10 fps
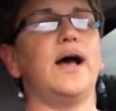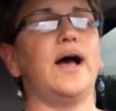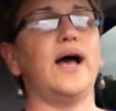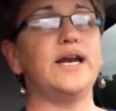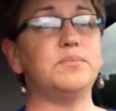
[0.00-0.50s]

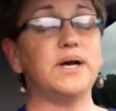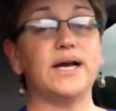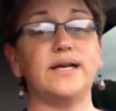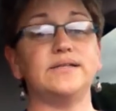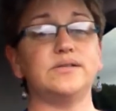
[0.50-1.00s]

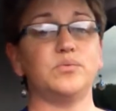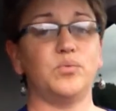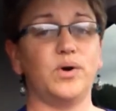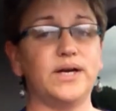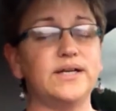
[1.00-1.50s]
itemize
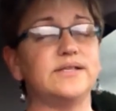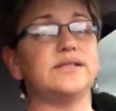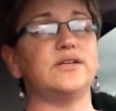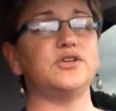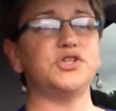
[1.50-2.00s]
what it is
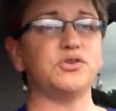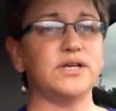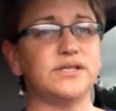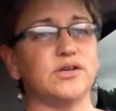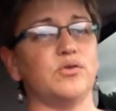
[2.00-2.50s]
that you're
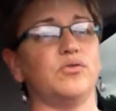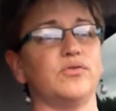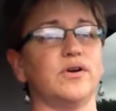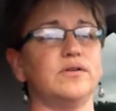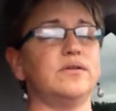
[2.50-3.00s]
stressing
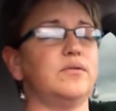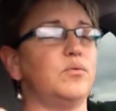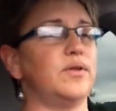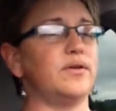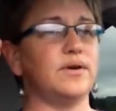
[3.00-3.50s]
over,
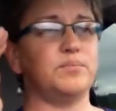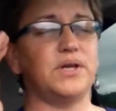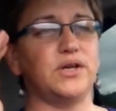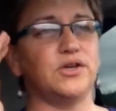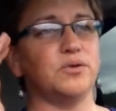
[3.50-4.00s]
whether it
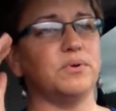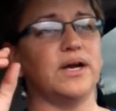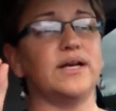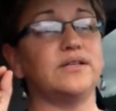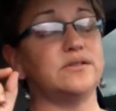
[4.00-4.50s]
be in your
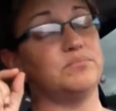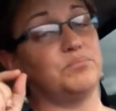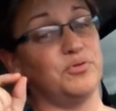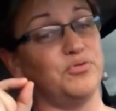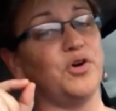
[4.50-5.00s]
mind,
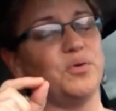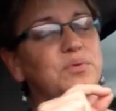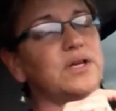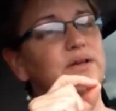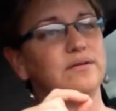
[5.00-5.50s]

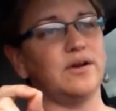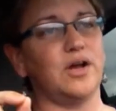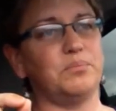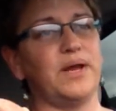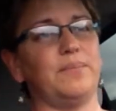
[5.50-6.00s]
preferably
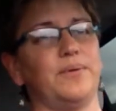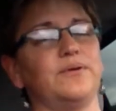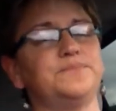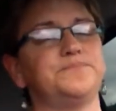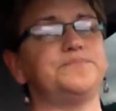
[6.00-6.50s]
on
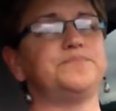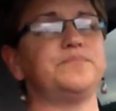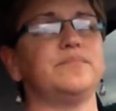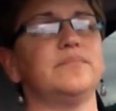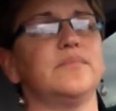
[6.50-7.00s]
paper,
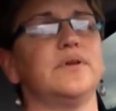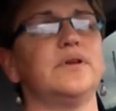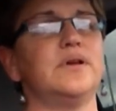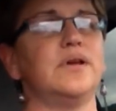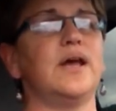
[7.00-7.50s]

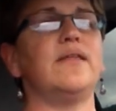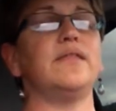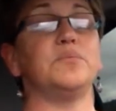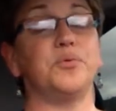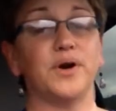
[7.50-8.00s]
and
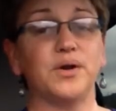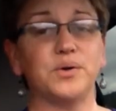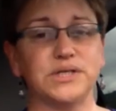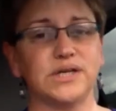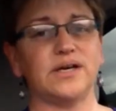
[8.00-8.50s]
then
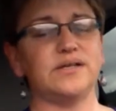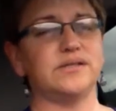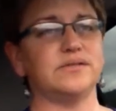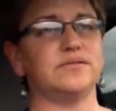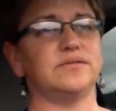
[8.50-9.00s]

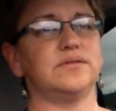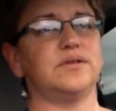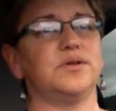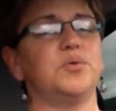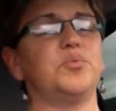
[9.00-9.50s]
prioritize.
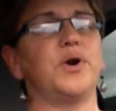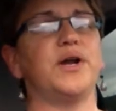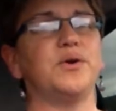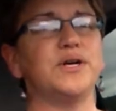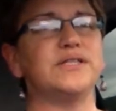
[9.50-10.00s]

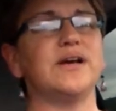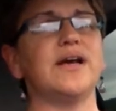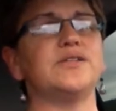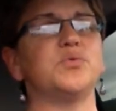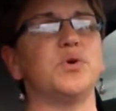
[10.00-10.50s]

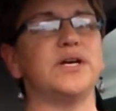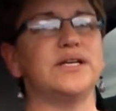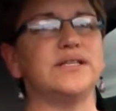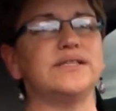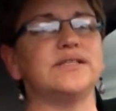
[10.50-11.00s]
Prioritize what it
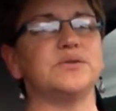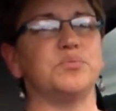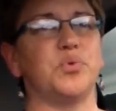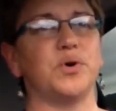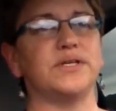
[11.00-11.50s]
is that's
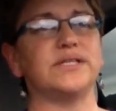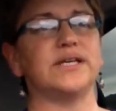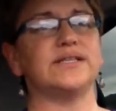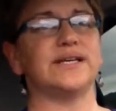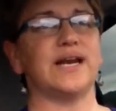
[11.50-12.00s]
important to
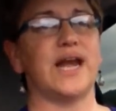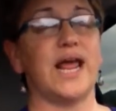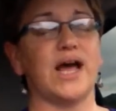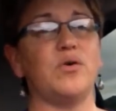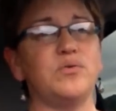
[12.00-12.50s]
get done
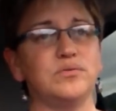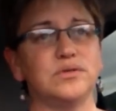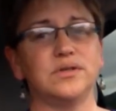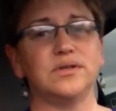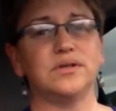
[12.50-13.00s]
now.
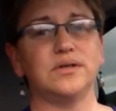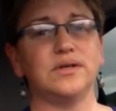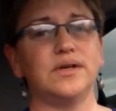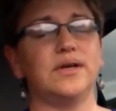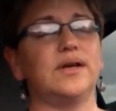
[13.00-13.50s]

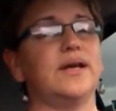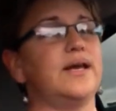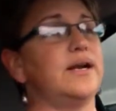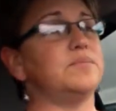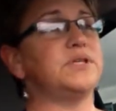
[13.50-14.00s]
And I'm